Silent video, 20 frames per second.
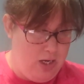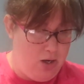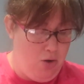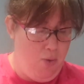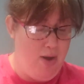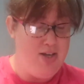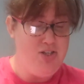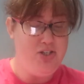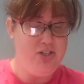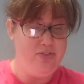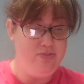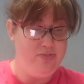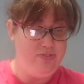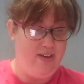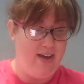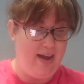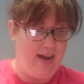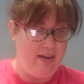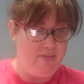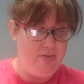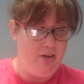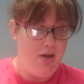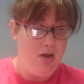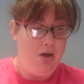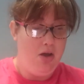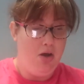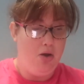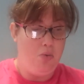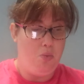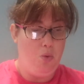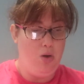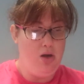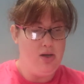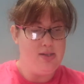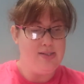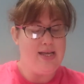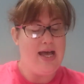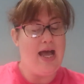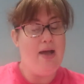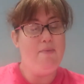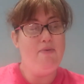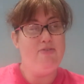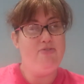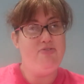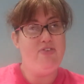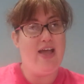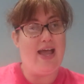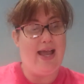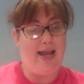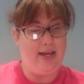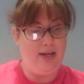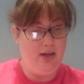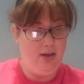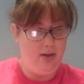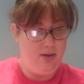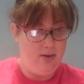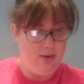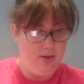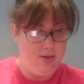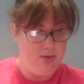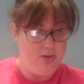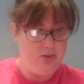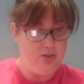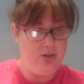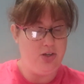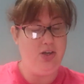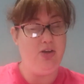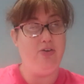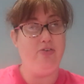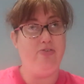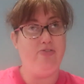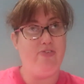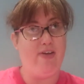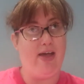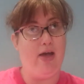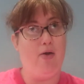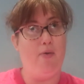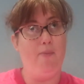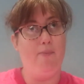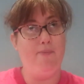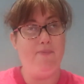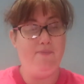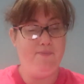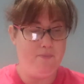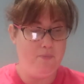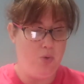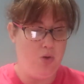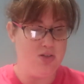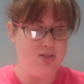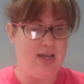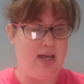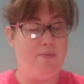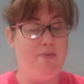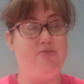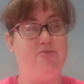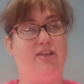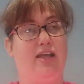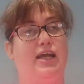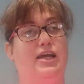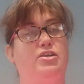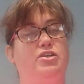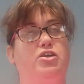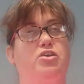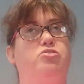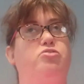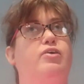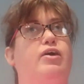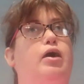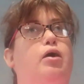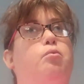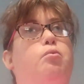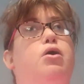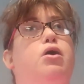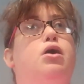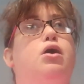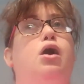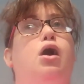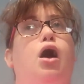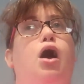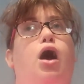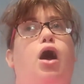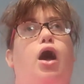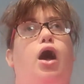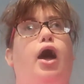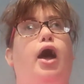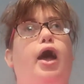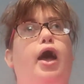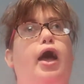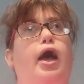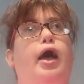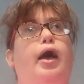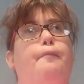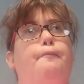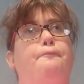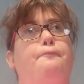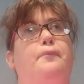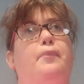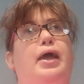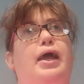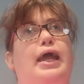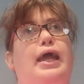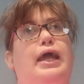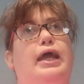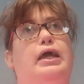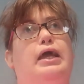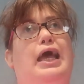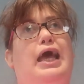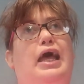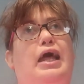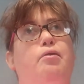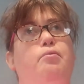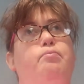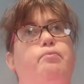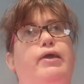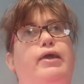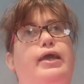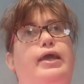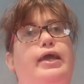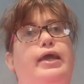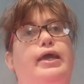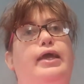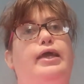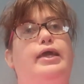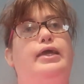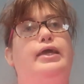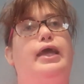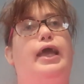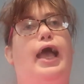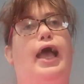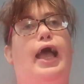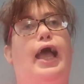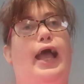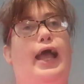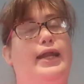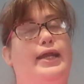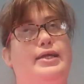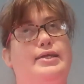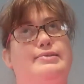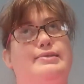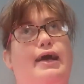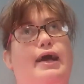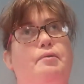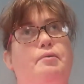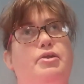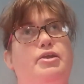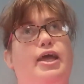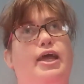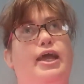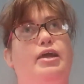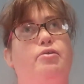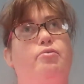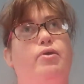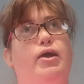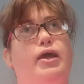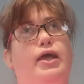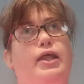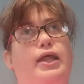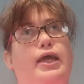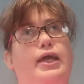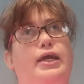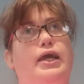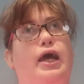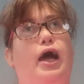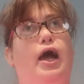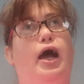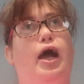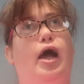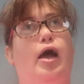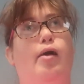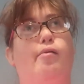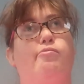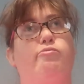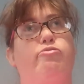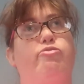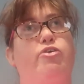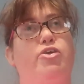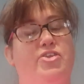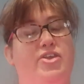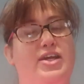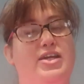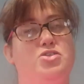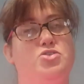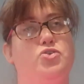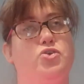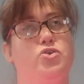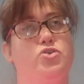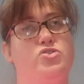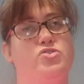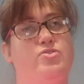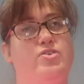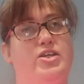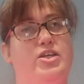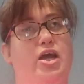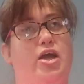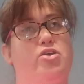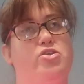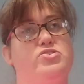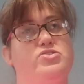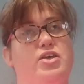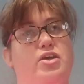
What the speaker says: Question 5, what time of day do you film? What time of day do you film? It can be any time of day, really. For these sorts of videos,